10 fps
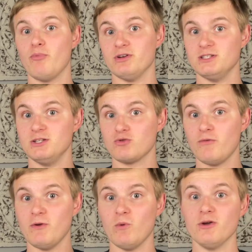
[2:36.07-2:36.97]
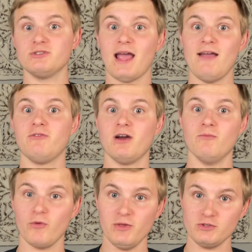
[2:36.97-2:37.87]
President Trophy winners have come
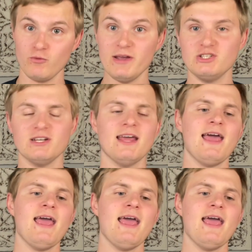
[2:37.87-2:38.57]
from this region.